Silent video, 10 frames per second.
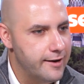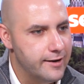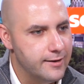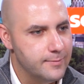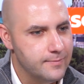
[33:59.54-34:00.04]

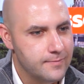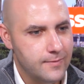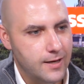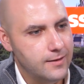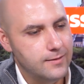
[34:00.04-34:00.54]

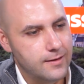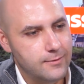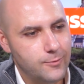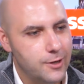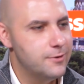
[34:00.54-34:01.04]
Um, I, I, uh,
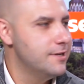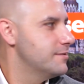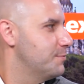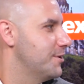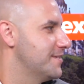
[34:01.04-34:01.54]
we don't need
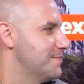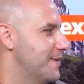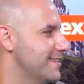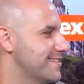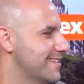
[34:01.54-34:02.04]
to place
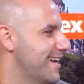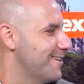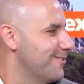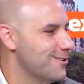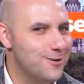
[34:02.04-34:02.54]
bets now
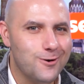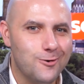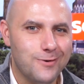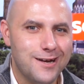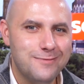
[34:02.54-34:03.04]
on who
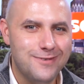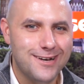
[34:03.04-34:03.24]
will win,